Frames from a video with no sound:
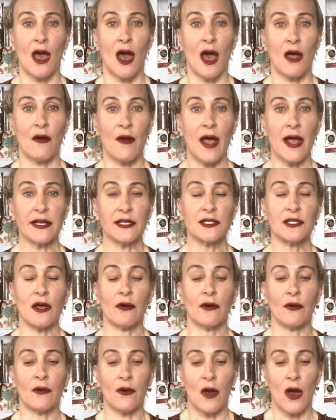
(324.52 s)
Alright,
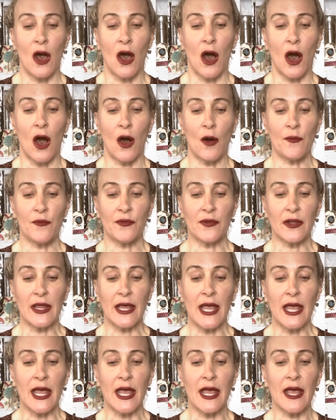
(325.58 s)
so
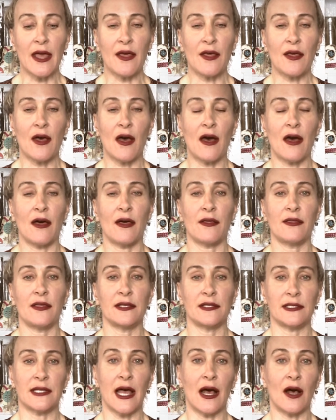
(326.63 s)
hopefully
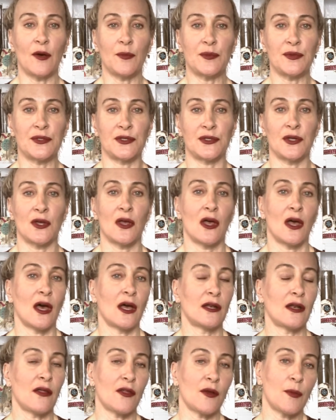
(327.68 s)
this helps.
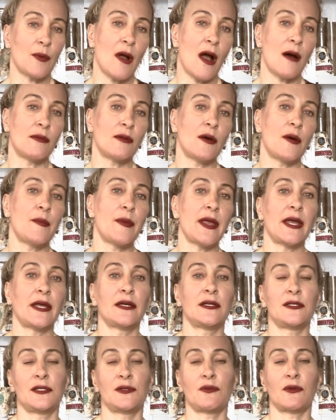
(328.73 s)
Another problem
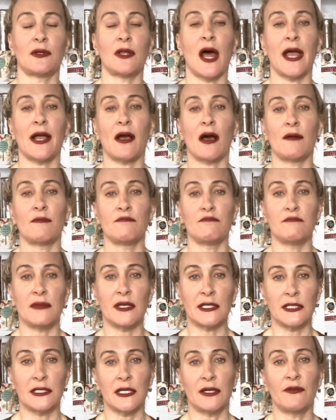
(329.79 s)
is relying on
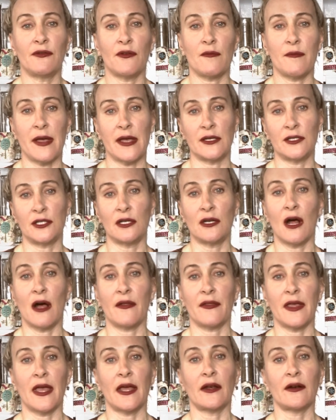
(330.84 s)
misinformation on
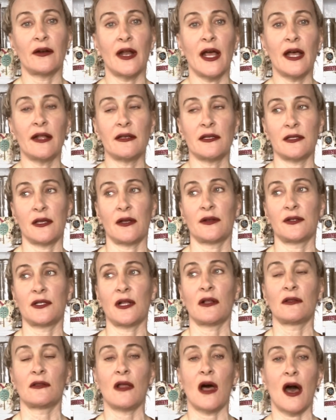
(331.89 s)
the internet. There's a
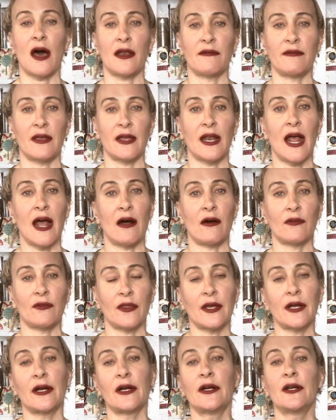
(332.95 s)
lot of it out
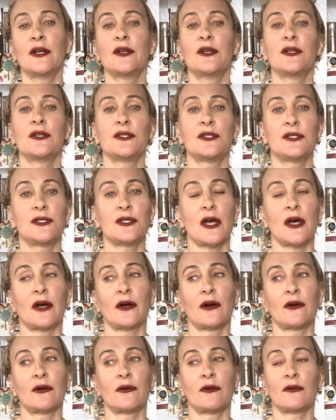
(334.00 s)
there.
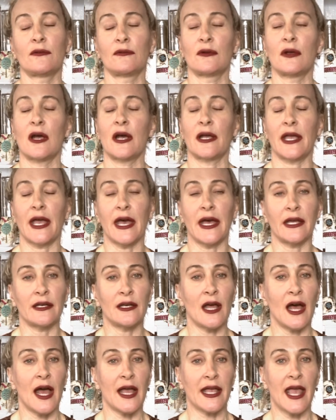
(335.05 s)
So again,
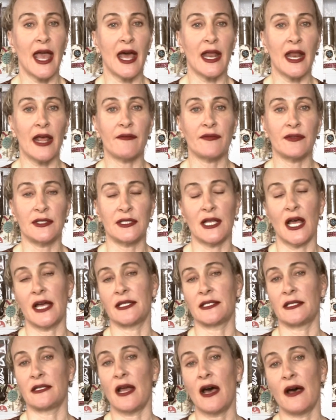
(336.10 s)
I can't
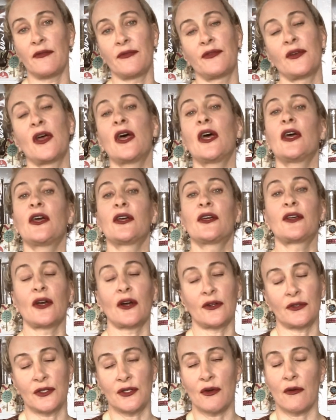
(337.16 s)
emphasize enough,
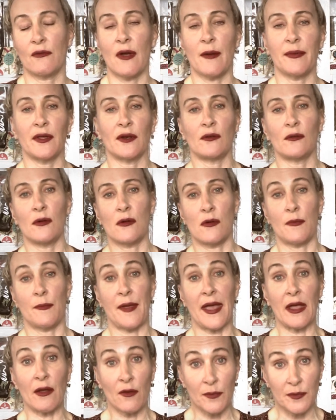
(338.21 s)
go to a reputable
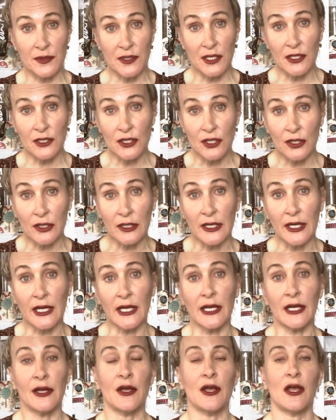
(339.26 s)
bankruptcy
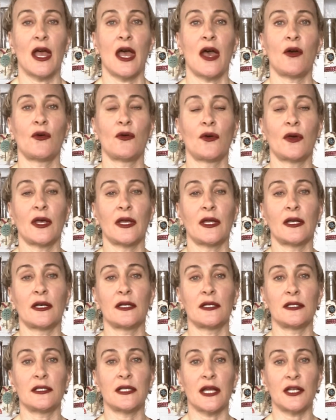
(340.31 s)
attorney who
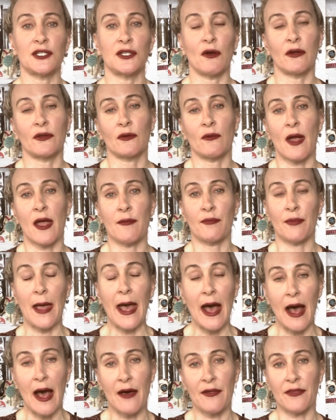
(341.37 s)
can set you on the right
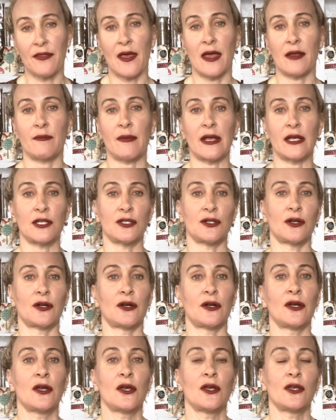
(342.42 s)
path and make
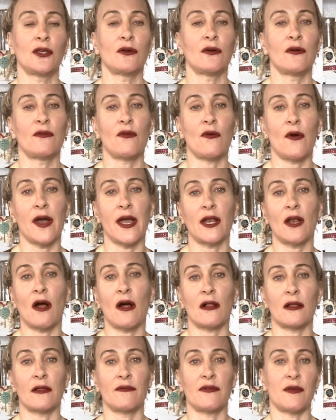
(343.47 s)
sure you avoid
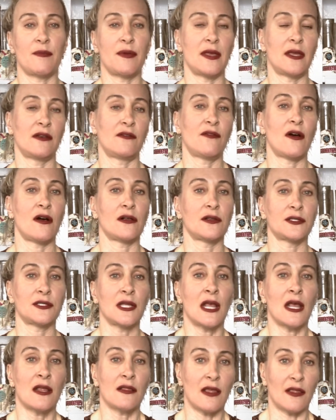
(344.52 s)
all of the pitfalls
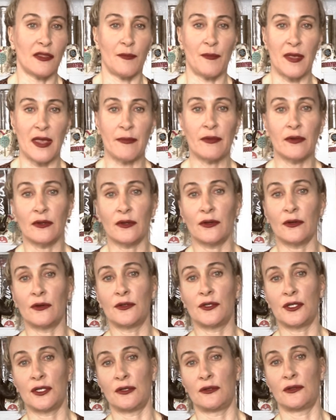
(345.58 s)
that the people who
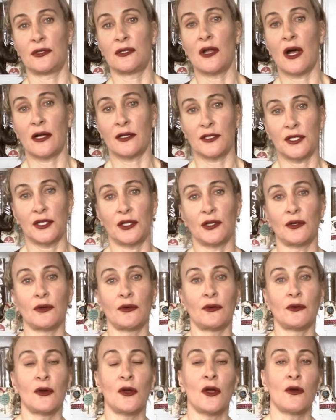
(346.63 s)
choose not
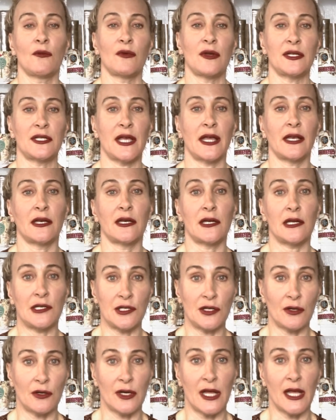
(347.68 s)
to retain an
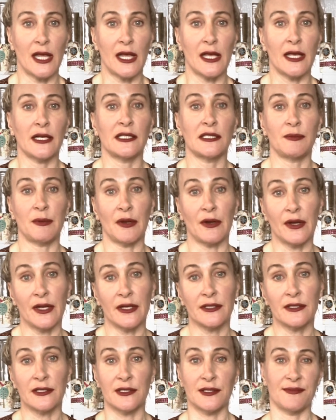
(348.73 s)
attorney
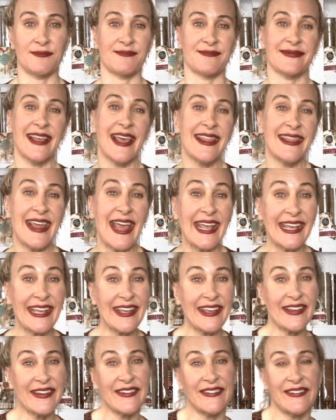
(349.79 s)
experience.
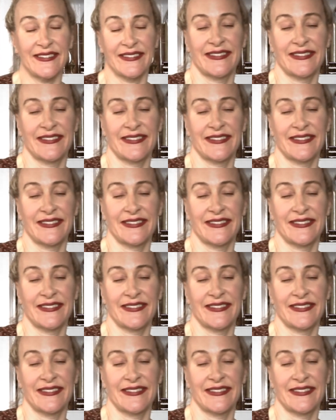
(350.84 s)
Thank you.